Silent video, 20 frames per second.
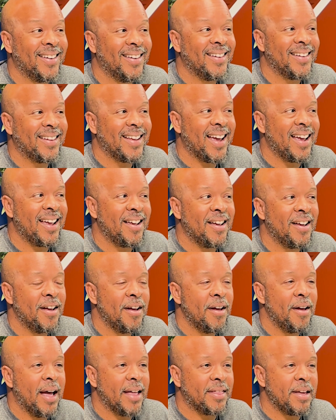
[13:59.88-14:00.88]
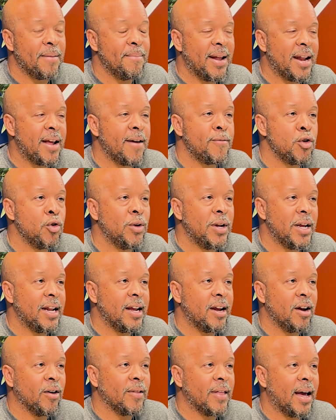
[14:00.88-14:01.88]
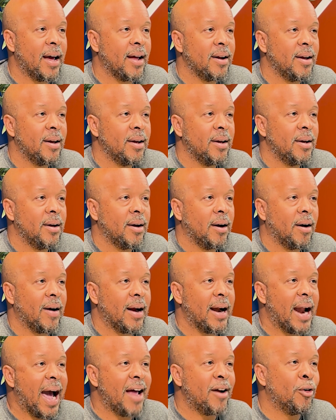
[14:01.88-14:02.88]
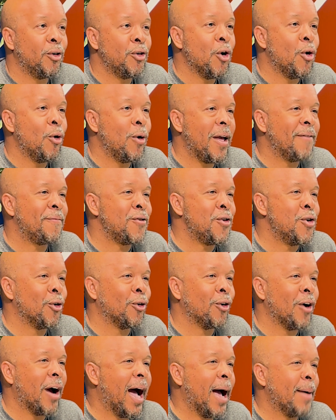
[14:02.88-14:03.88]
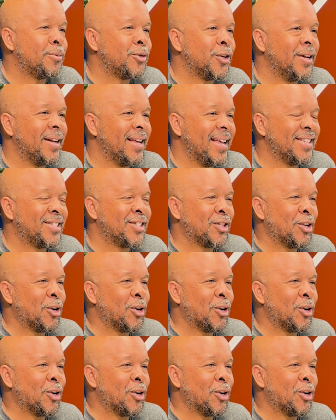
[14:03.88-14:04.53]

Okay. I think many of you need to hear that. All right. I don't know if your option is to